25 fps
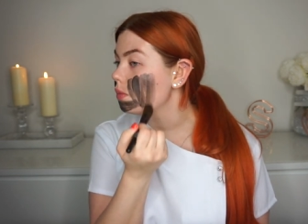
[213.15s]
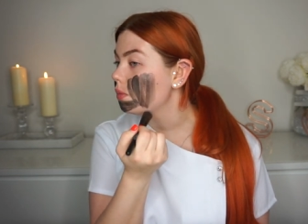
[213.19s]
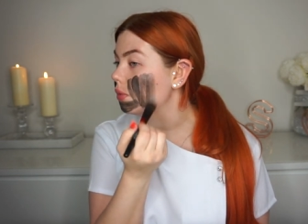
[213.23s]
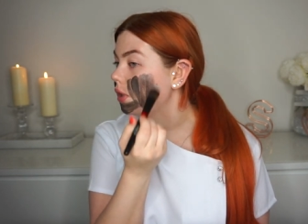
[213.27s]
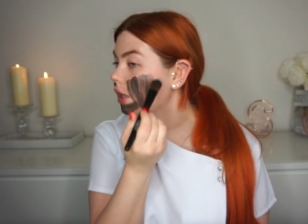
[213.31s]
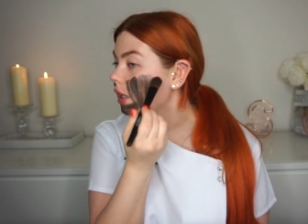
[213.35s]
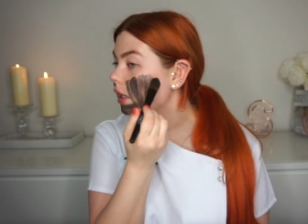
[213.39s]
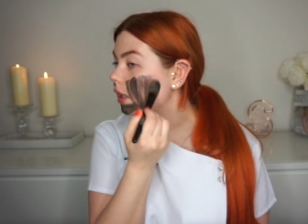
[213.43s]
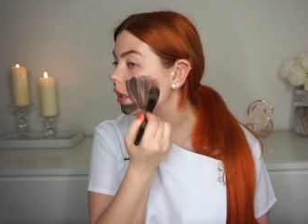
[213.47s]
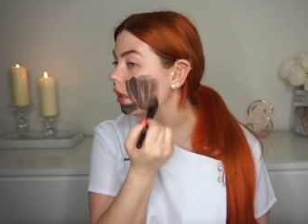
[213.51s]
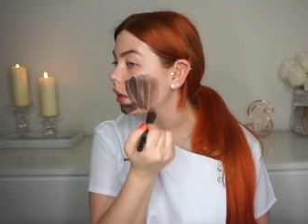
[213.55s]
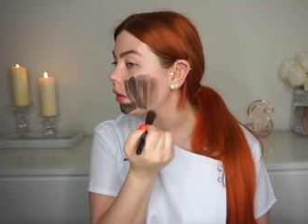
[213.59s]

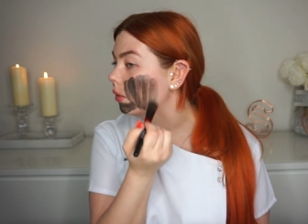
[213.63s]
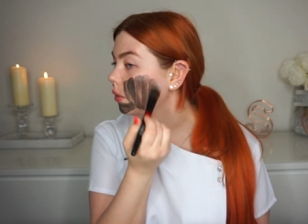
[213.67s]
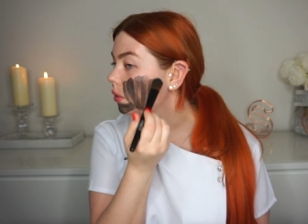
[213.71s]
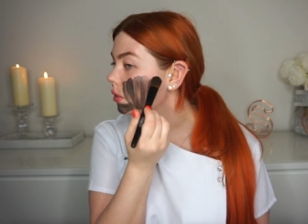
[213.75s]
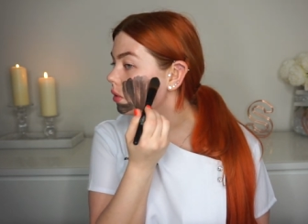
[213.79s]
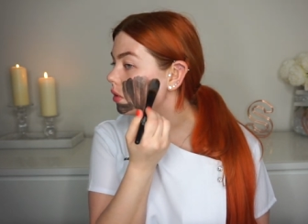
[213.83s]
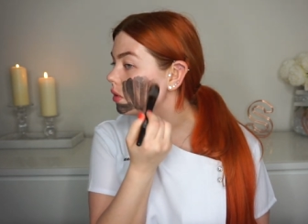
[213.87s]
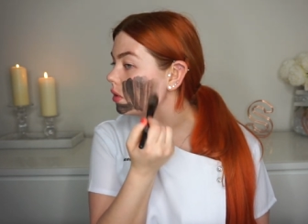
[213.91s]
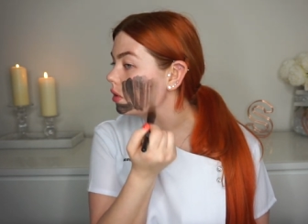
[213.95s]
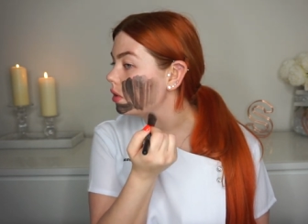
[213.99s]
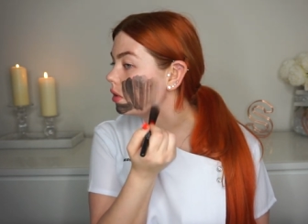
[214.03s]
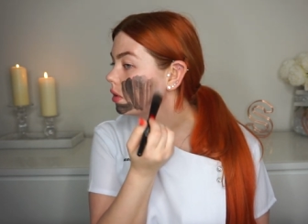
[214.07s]

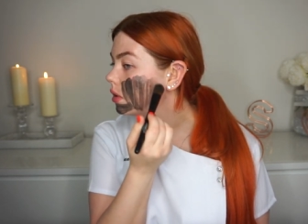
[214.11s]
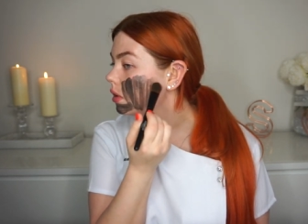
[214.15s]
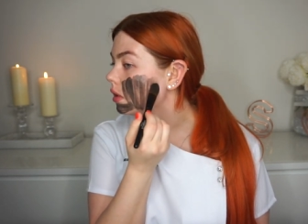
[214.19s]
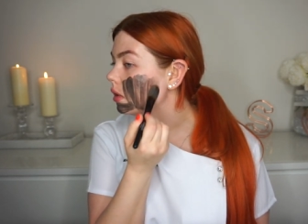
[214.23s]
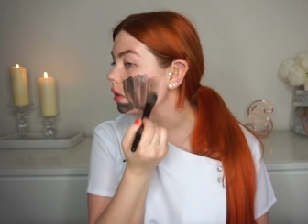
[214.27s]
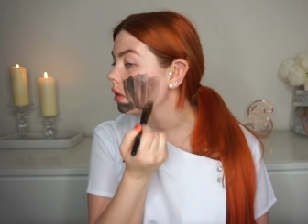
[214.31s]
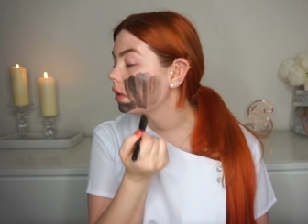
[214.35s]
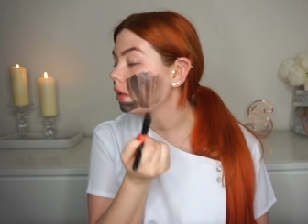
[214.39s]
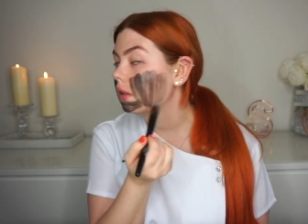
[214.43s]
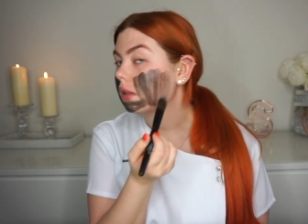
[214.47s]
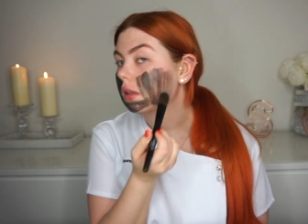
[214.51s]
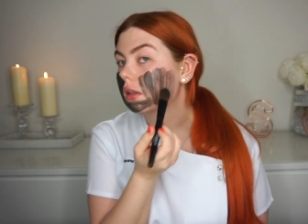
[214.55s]
breakouts.
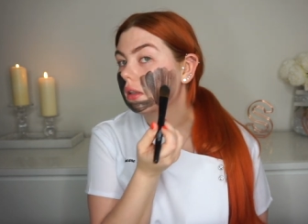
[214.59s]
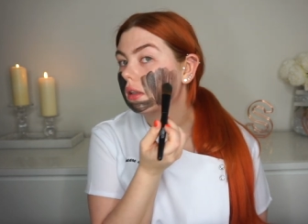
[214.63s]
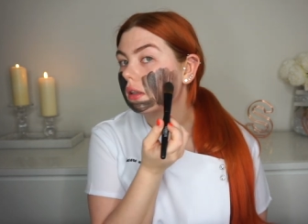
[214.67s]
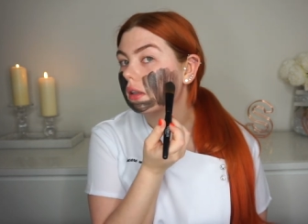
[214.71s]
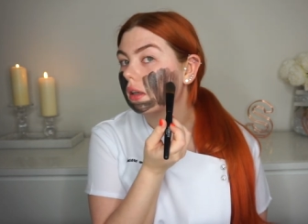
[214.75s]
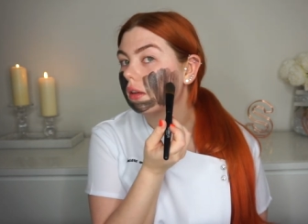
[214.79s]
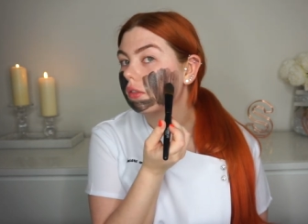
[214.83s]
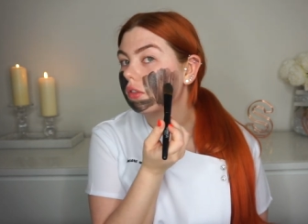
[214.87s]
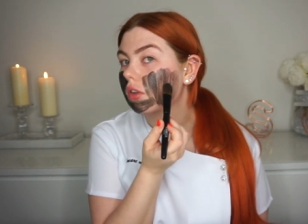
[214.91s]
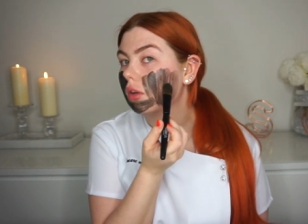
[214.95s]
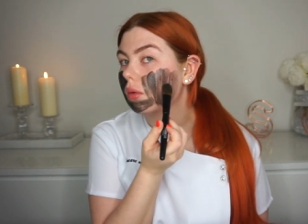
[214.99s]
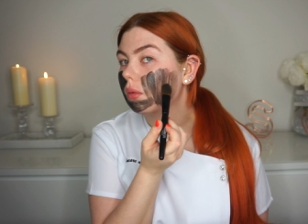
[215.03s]

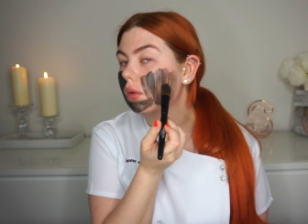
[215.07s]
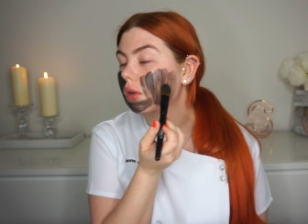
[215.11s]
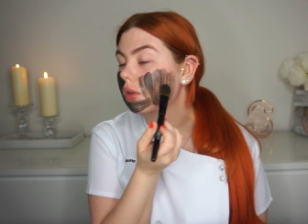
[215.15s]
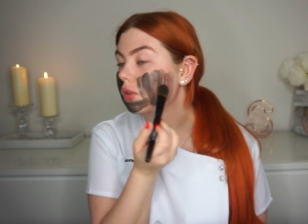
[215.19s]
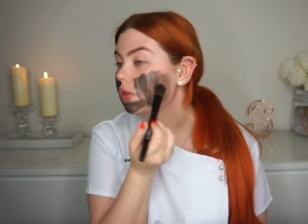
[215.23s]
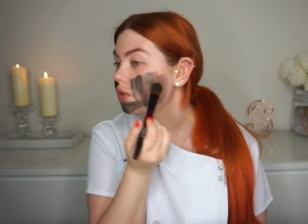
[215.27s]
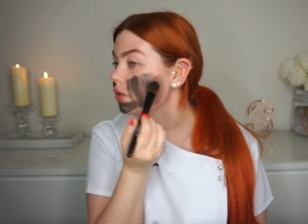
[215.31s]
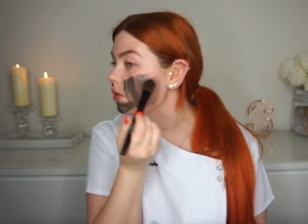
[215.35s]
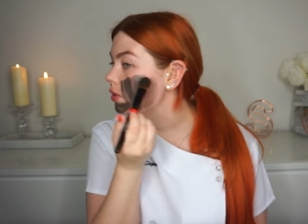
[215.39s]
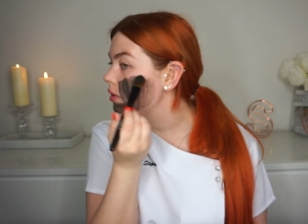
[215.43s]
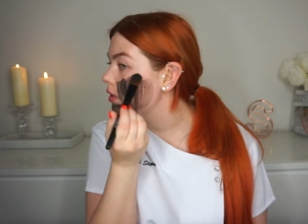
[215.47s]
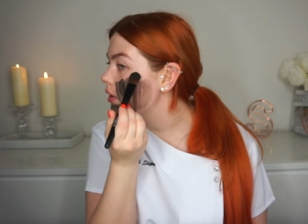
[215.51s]
I've got one
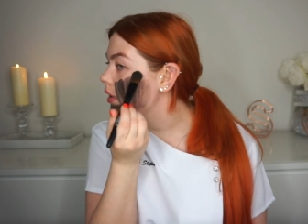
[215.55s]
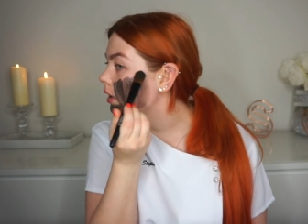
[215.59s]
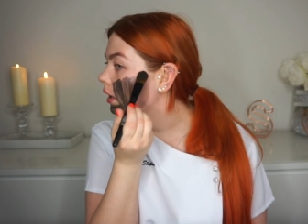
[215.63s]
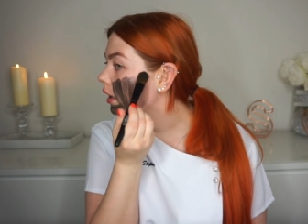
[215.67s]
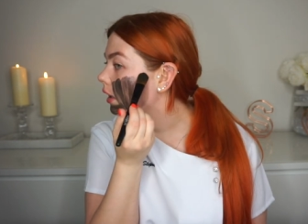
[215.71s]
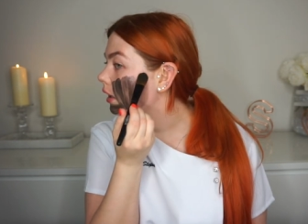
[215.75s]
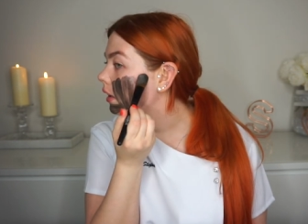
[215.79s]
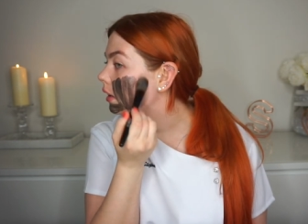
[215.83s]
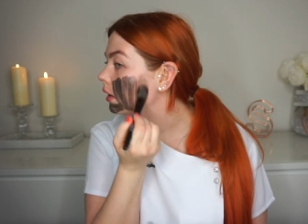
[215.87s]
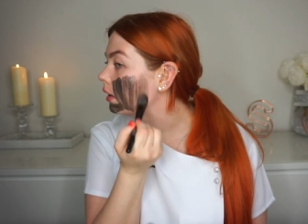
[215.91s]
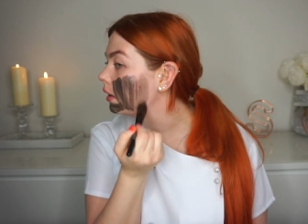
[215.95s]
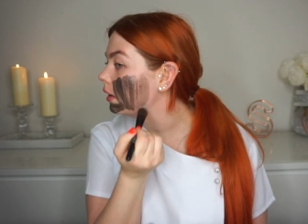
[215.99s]
just
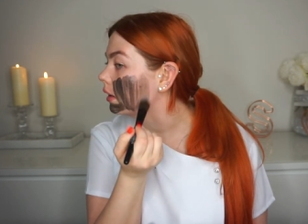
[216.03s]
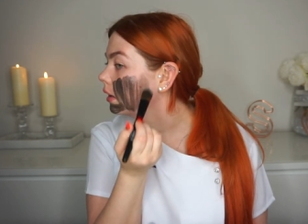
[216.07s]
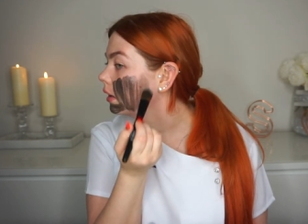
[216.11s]
here.